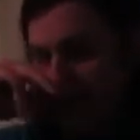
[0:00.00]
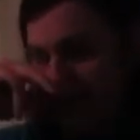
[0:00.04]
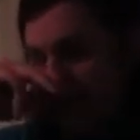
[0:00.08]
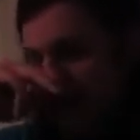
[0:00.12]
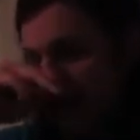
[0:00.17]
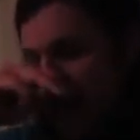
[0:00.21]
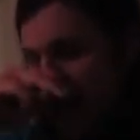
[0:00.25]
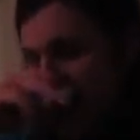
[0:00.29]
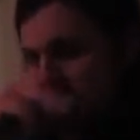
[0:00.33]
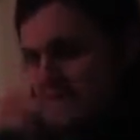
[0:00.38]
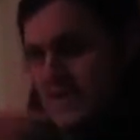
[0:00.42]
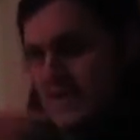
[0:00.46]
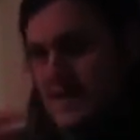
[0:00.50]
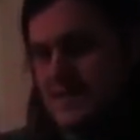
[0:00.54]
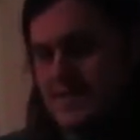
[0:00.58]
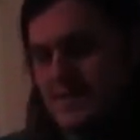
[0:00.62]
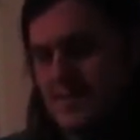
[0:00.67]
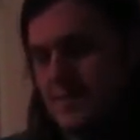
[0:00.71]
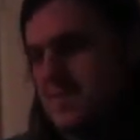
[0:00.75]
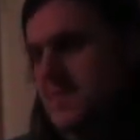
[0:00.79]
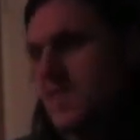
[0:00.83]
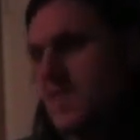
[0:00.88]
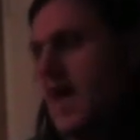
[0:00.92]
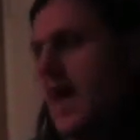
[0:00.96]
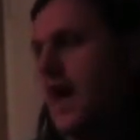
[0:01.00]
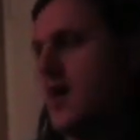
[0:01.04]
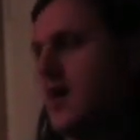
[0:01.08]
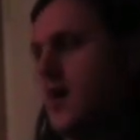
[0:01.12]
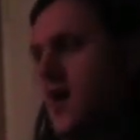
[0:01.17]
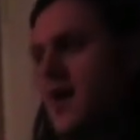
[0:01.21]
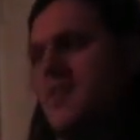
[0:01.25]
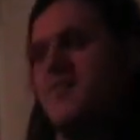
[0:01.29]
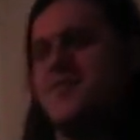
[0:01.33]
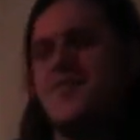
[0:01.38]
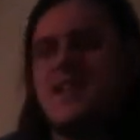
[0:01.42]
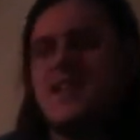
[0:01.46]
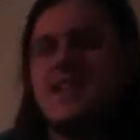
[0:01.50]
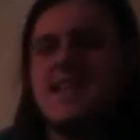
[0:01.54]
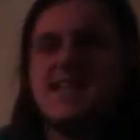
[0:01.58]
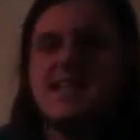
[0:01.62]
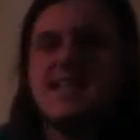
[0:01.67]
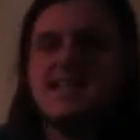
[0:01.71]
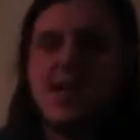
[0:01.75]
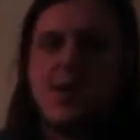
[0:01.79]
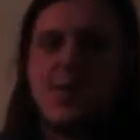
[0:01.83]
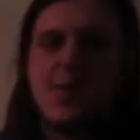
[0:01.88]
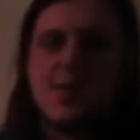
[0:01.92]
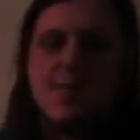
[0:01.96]
And I don't know, I feel like
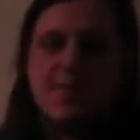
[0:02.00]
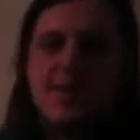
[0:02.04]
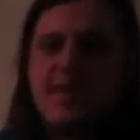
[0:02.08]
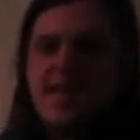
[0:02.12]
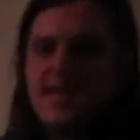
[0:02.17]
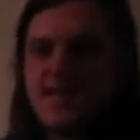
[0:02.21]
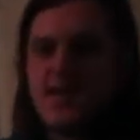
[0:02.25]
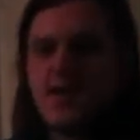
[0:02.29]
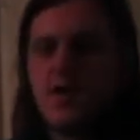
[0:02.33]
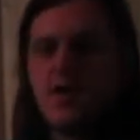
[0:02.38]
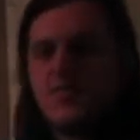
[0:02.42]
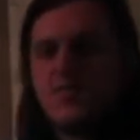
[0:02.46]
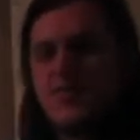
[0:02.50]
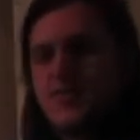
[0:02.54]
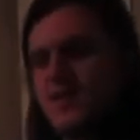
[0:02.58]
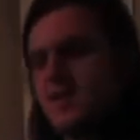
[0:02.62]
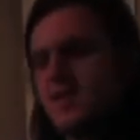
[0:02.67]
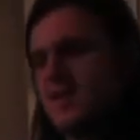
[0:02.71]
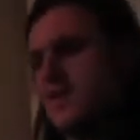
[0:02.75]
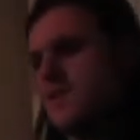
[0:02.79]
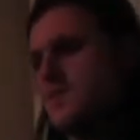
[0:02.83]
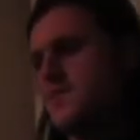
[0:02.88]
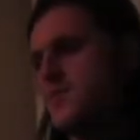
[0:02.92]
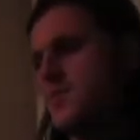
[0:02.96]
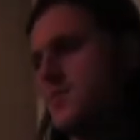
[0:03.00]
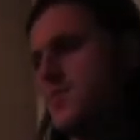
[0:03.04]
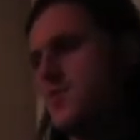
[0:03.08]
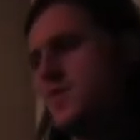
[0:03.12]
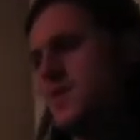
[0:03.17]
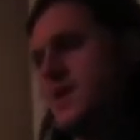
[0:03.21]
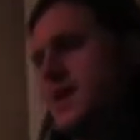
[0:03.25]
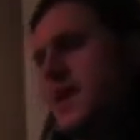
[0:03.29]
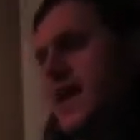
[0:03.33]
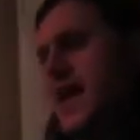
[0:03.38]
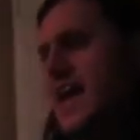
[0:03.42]
it's helping me. Hopefully it'll help you.